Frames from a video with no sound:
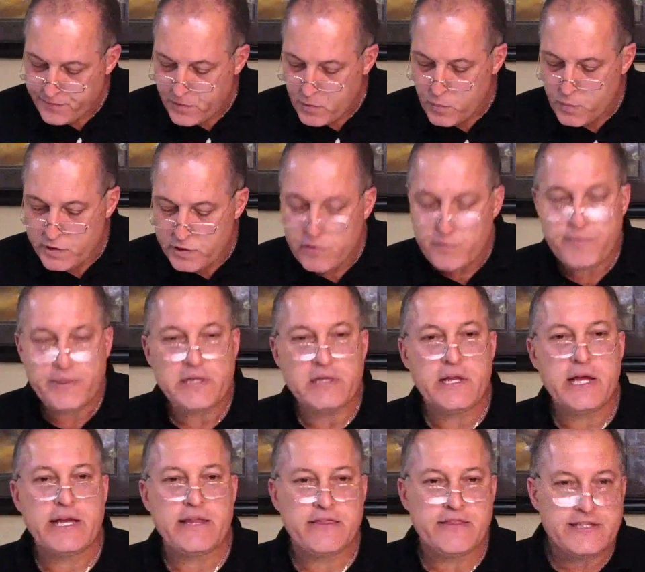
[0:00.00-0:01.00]
we will be
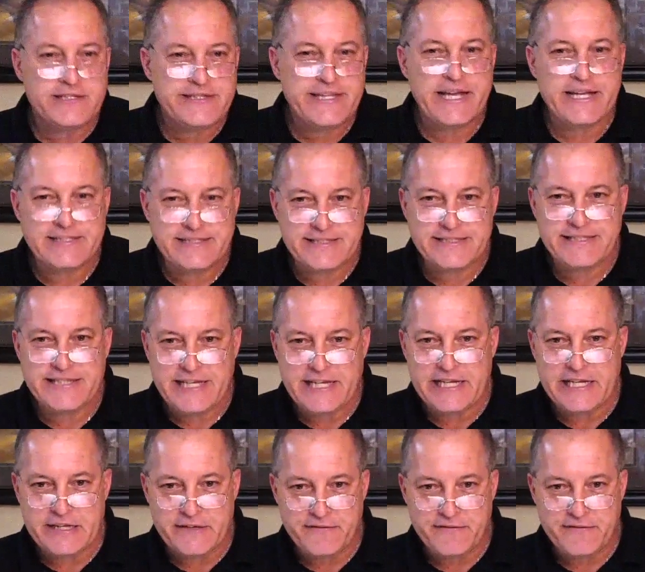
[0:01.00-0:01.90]
like the Dead Sea.